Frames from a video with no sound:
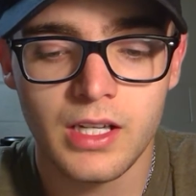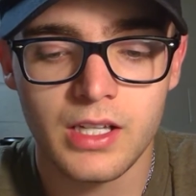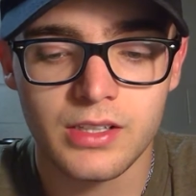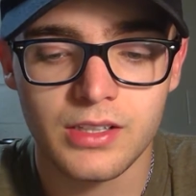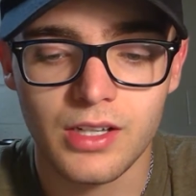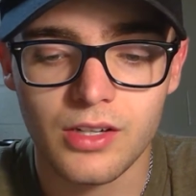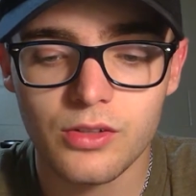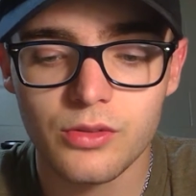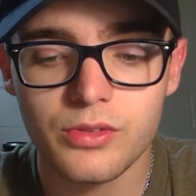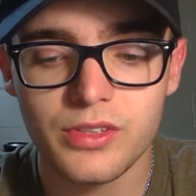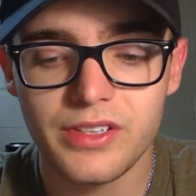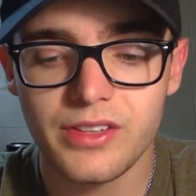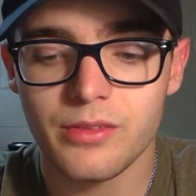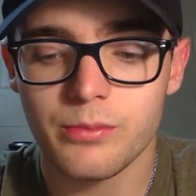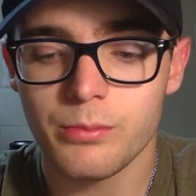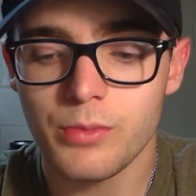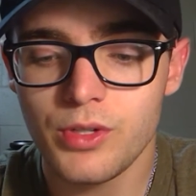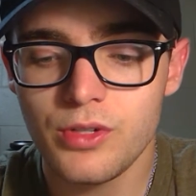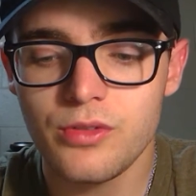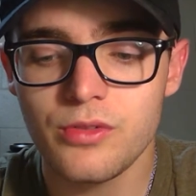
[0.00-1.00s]
Not only the
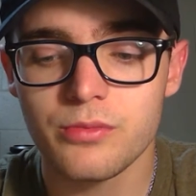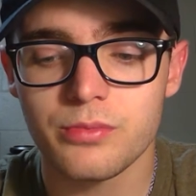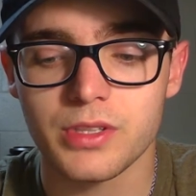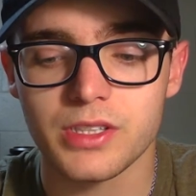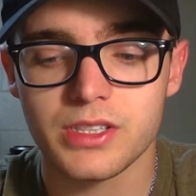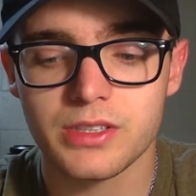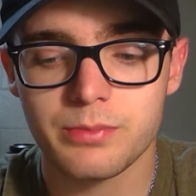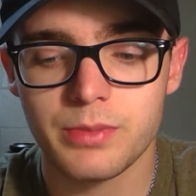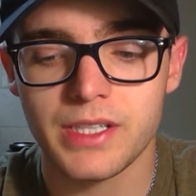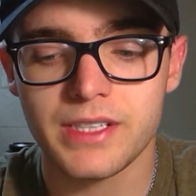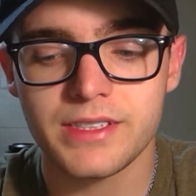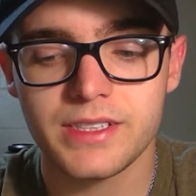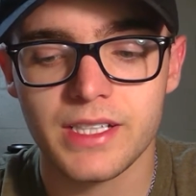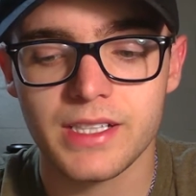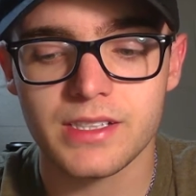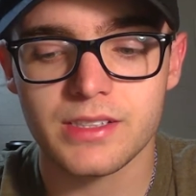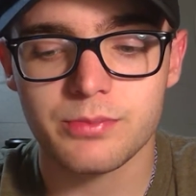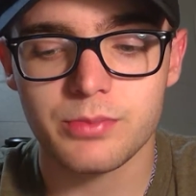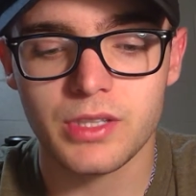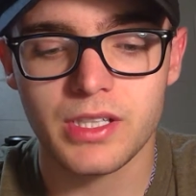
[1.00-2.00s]
moon, but
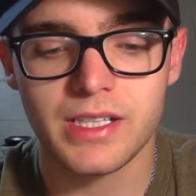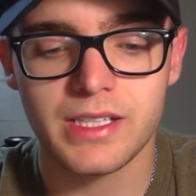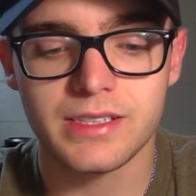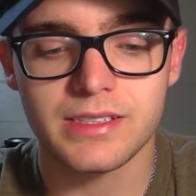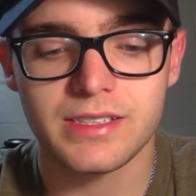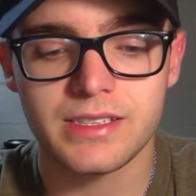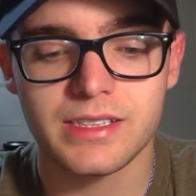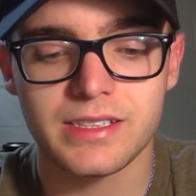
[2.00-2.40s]
SpaceX plans